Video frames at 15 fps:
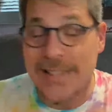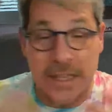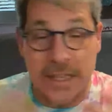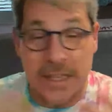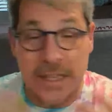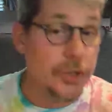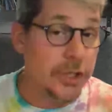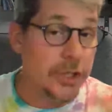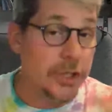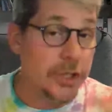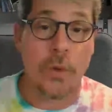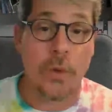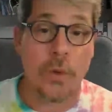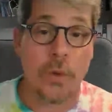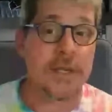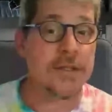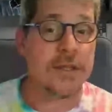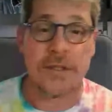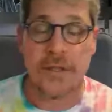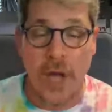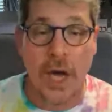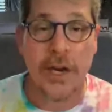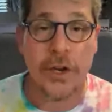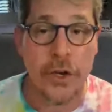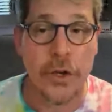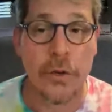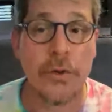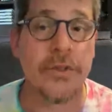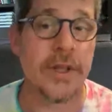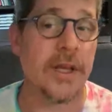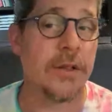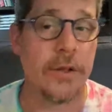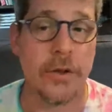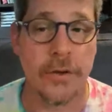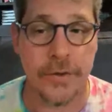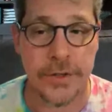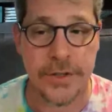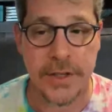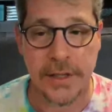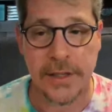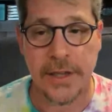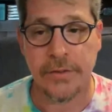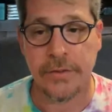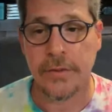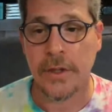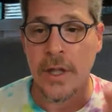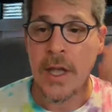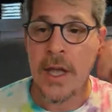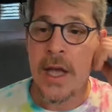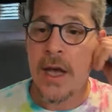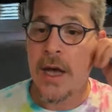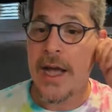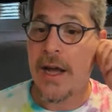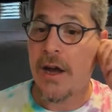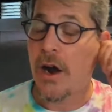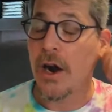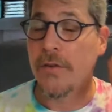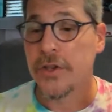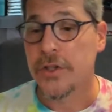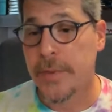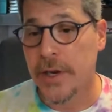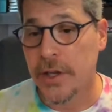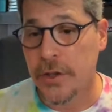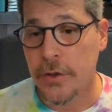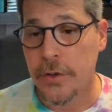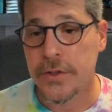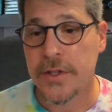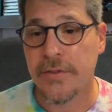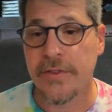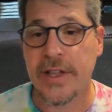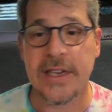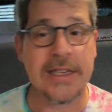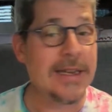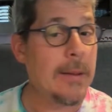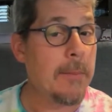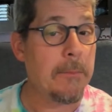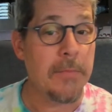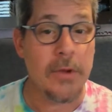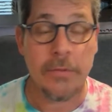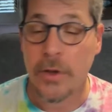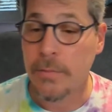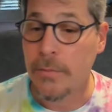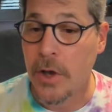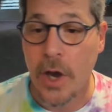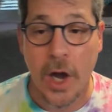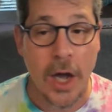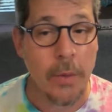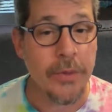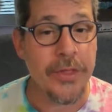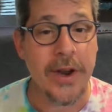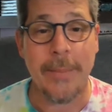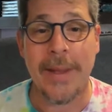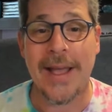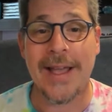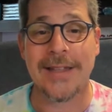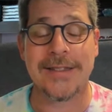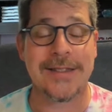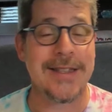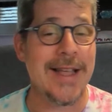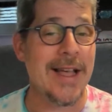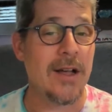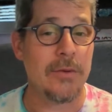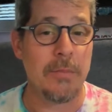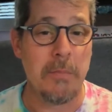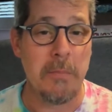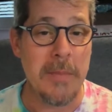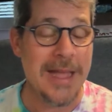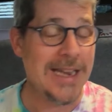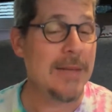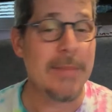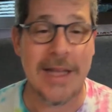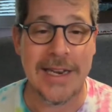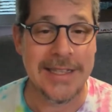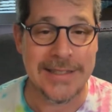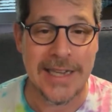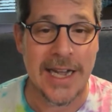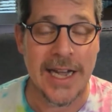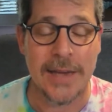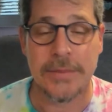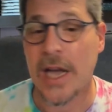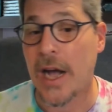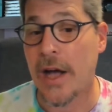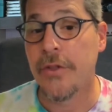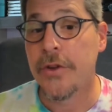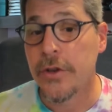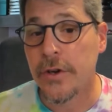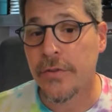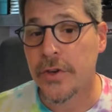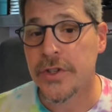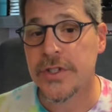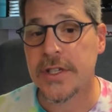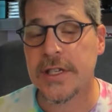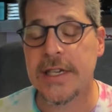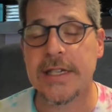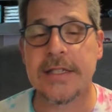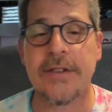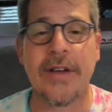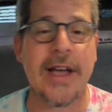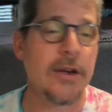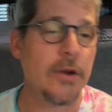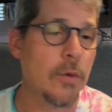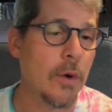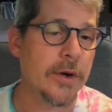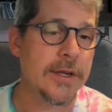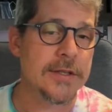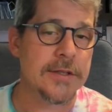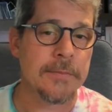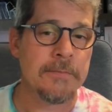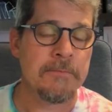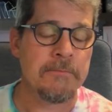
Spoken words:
quotas is not a new thing at the university level. Harvard's been accused of it, caught with their pants down many, many times. Other universities have had quotas.